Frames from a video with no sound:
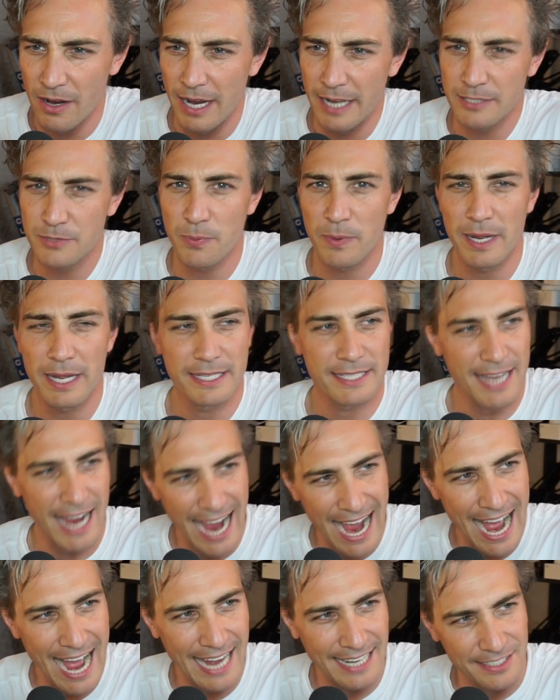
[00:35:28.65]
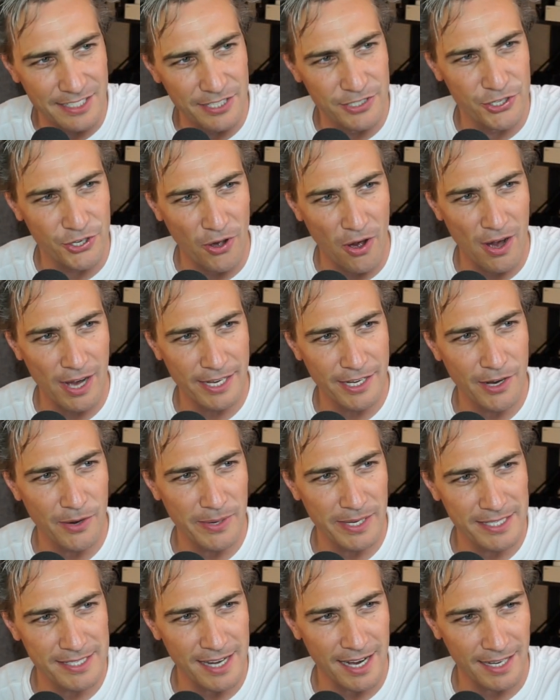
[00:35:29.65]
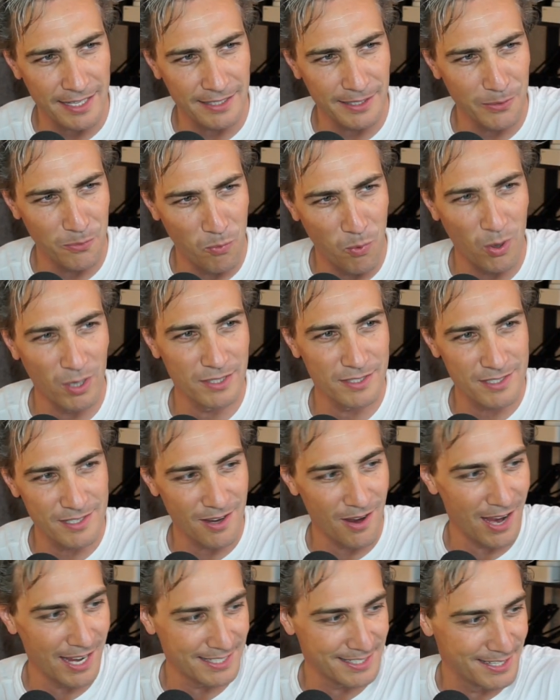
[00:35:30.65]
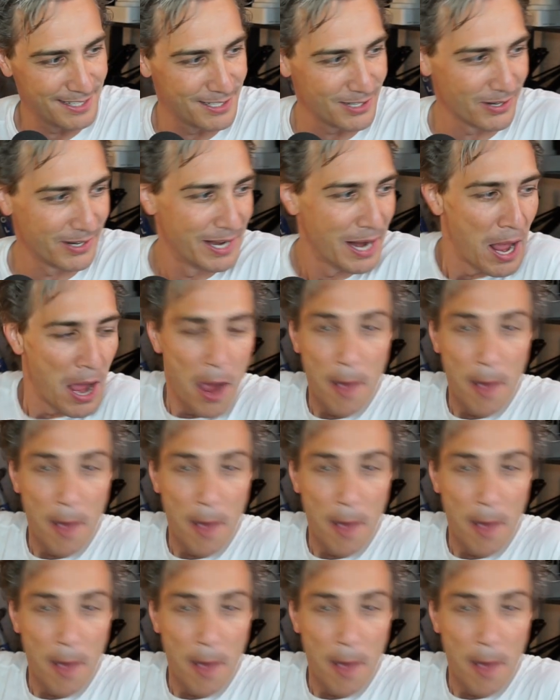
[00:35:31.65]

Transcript: It's hard to try and know exactly what size to do it.